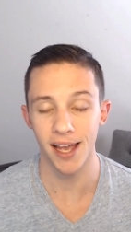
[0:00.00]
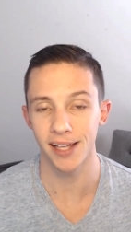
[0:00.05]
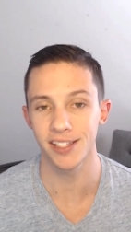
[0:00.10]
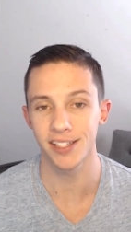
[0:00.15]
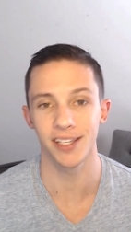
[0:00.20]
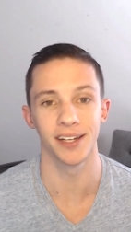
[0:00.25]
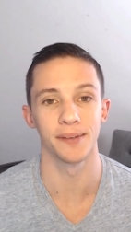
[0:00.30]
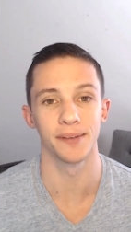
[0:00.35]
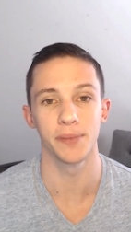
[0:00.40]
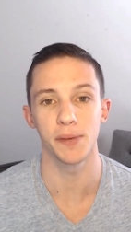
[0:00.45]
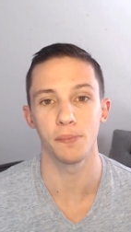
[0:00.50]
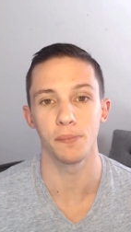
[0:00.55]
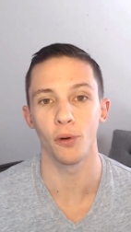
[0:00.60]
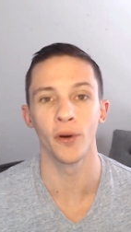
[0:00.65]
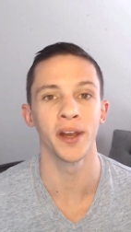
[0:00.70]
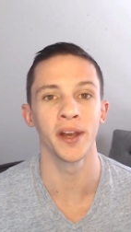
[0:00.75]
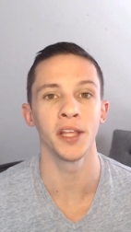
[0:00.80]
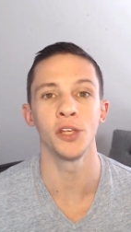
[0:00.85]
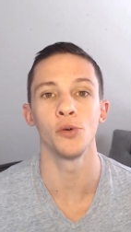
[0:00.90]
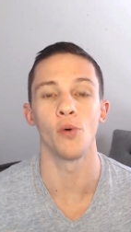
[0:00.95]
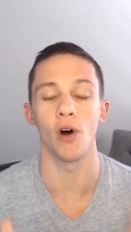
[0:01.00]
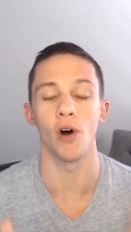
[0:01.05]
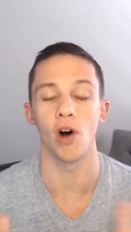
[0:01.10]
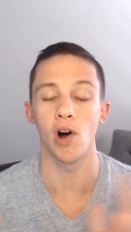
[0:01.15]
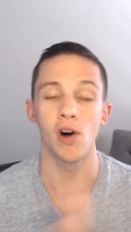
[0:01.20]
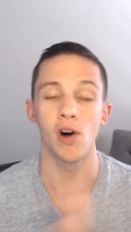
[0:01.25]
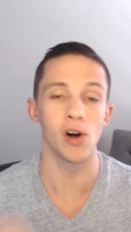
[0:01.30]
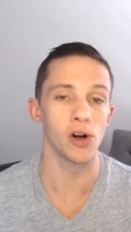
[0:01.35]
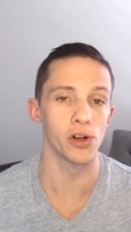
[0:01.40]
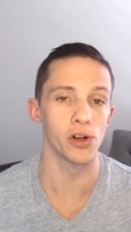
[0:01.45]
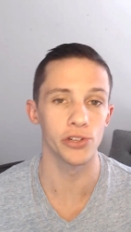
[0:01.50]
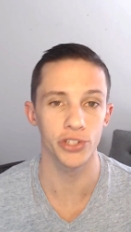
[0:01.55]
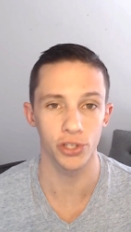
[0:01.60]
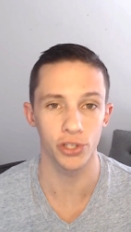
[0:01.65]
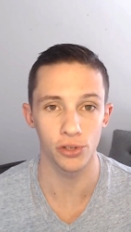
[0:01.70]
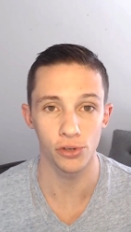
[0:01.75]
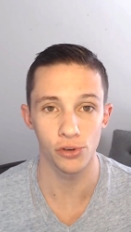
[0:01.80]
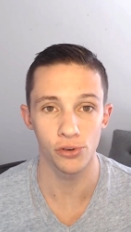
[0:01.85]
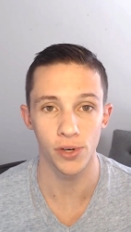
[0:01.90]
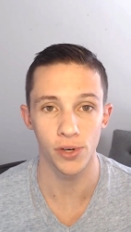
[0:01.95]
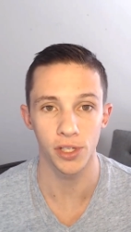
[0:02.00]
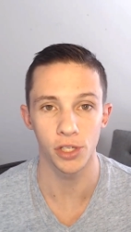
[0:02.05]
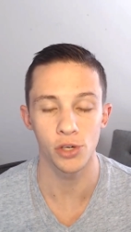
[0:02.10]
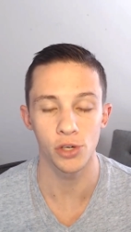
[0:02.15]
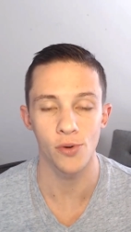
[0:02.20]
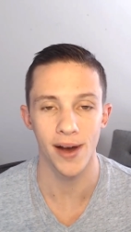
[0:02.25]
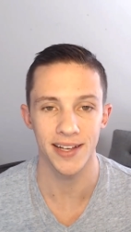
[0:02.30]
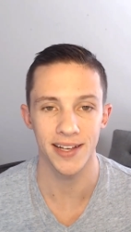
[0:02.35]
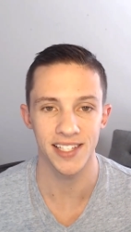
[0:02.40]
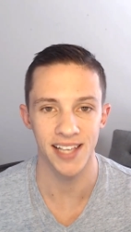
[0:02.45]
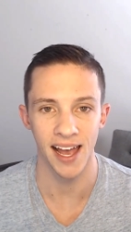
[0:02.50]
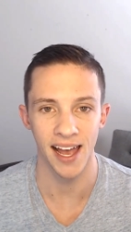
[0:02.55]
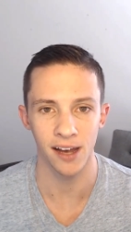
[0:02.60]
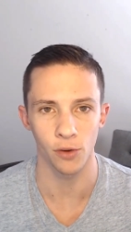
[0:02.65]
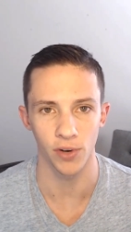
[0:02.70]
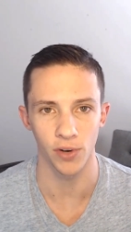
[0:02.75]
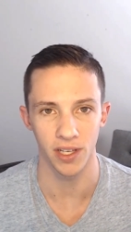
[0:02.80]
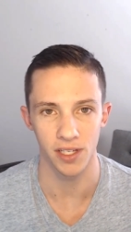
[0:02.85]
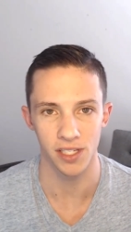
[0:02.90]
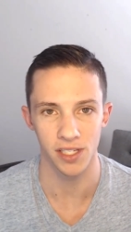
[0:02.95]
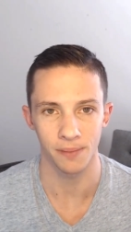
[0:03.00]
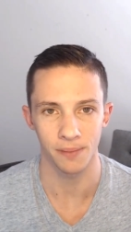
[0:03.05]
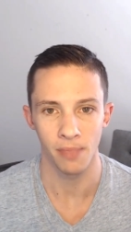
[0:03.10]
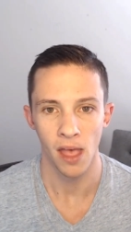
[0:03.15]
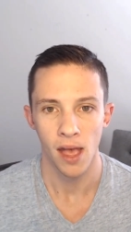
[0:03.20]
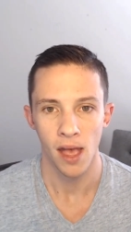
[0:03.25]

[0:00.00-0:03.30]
it's going to be pointing you all to US equities.